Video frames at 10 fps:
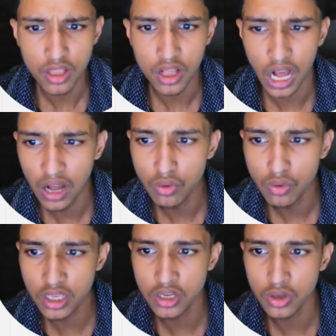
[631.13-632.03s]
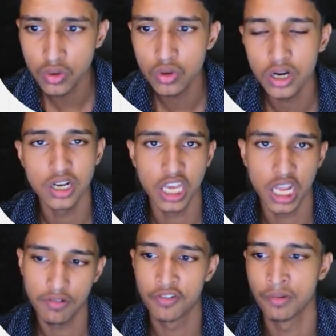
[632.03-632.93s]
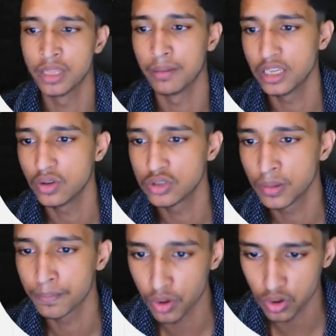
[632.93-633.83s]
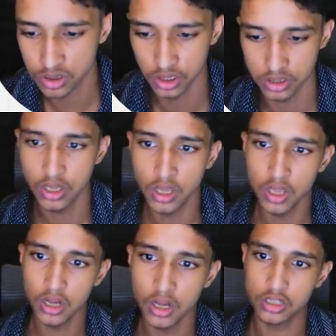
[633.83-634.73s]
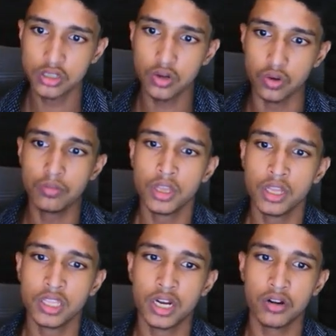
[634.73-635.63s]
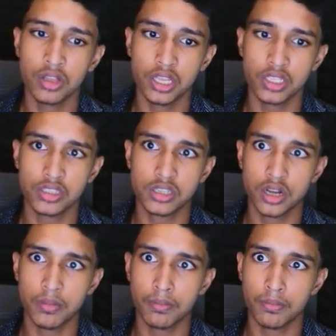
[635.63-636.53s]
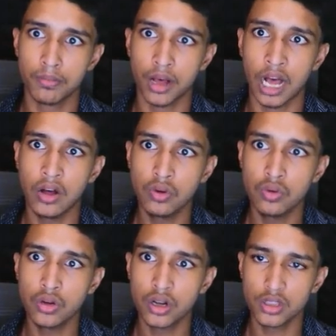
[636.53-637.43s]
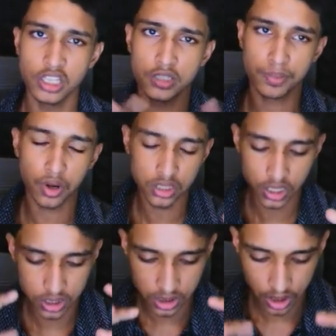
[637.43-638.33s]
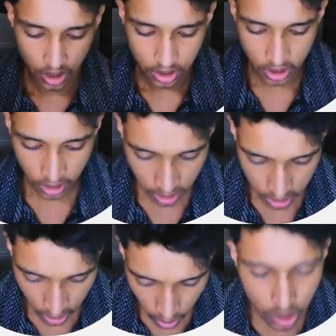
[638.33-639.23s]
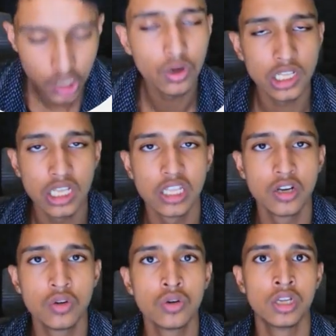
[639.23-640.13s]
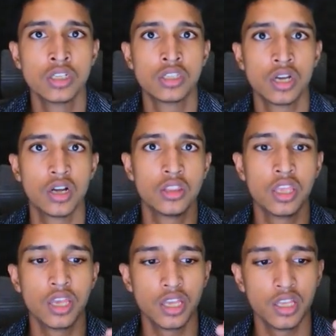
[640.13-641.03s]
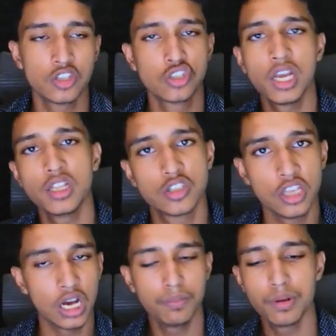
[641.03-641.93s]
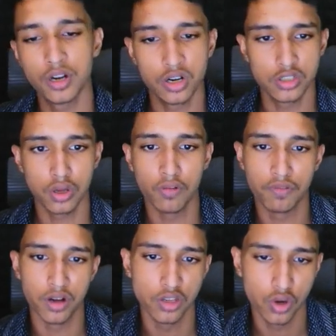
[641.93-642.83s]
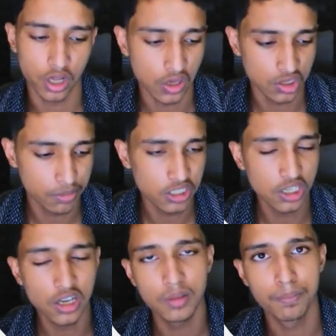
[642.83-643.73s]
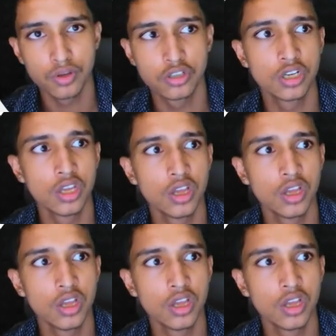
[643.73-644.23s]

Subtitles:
how can you get away from that? By using proxies. So there is how these proxies, the only work that they do is they change the IP address of your accounts. They basically put